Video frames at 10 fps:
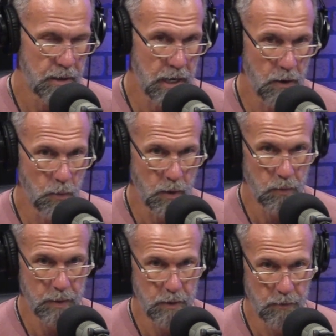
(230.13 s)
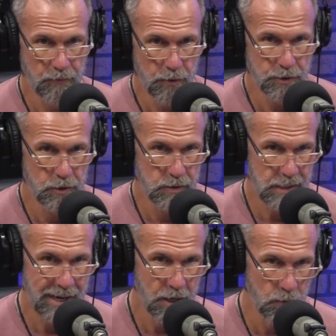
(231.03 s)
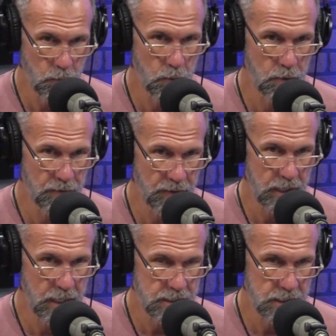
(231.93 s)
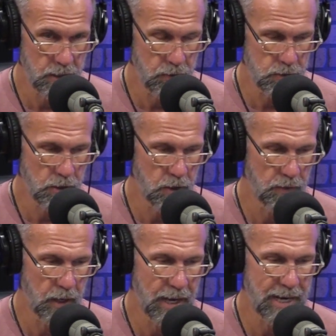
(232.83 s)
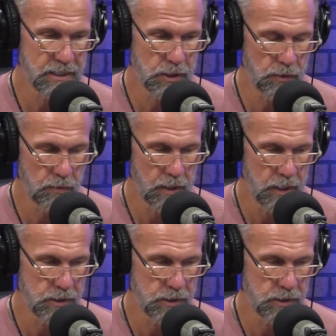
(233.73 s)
Now, what we refer to as higher order thinking skills are the last 3.